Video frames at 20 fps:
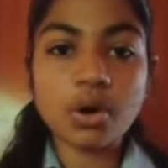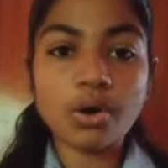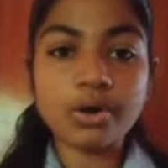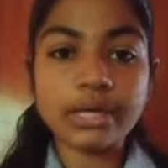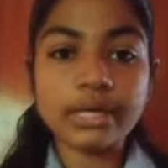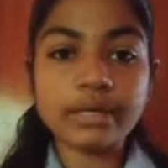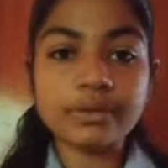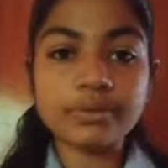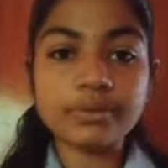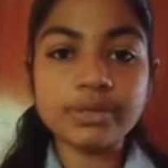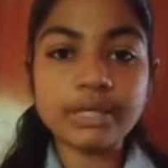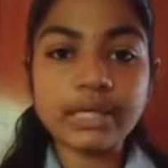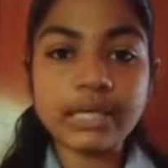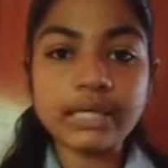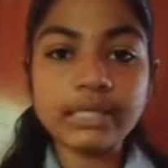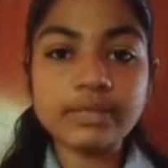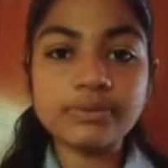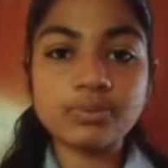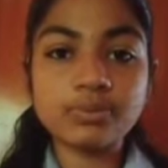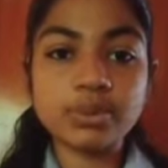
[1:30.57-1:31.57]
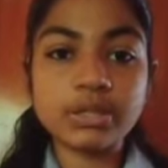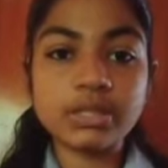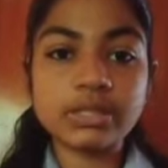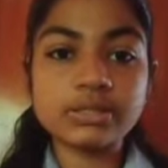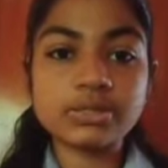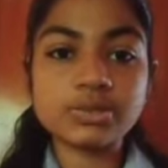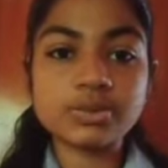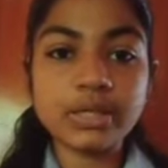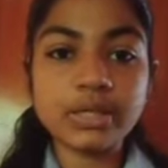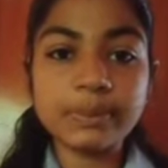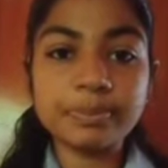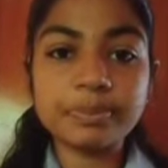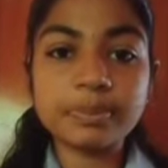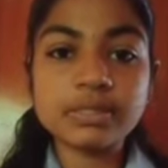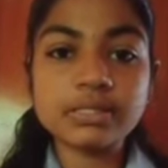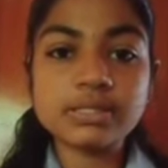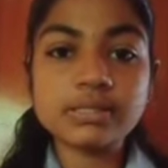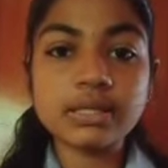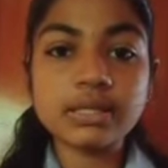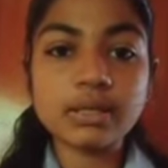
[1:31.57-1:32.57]
on a routine with three
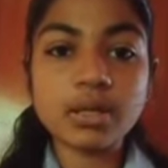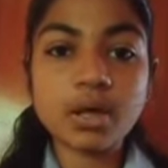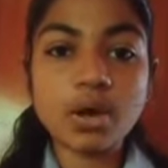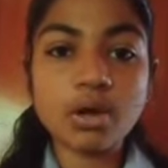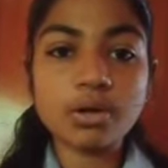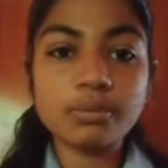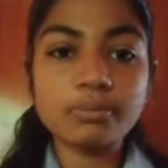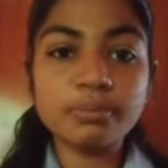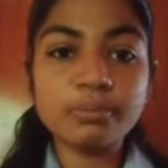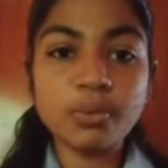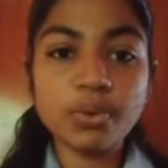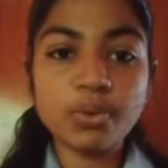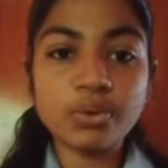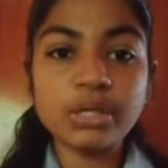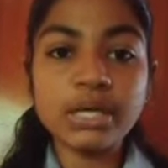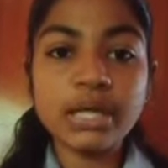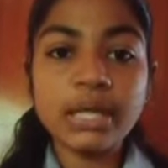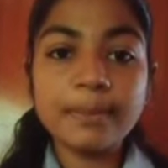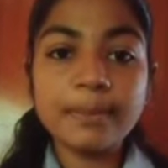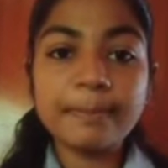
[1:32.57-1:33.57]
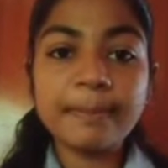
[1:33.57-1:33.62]
personnel on board